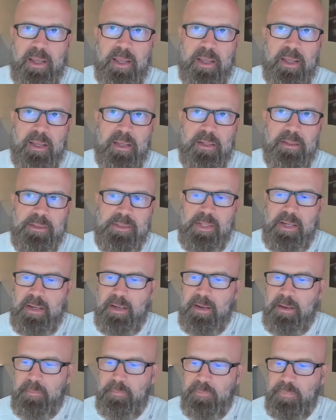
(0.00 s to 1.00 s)
and
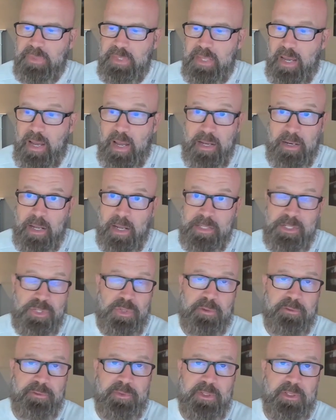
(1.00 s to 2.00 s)
um, yeah, I, I just
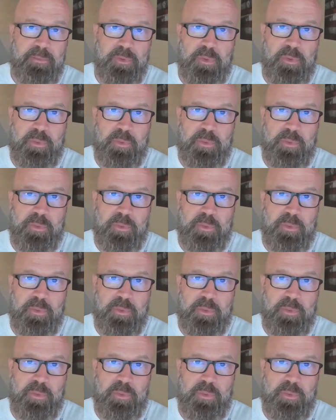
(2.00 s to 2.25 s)
don't feel them.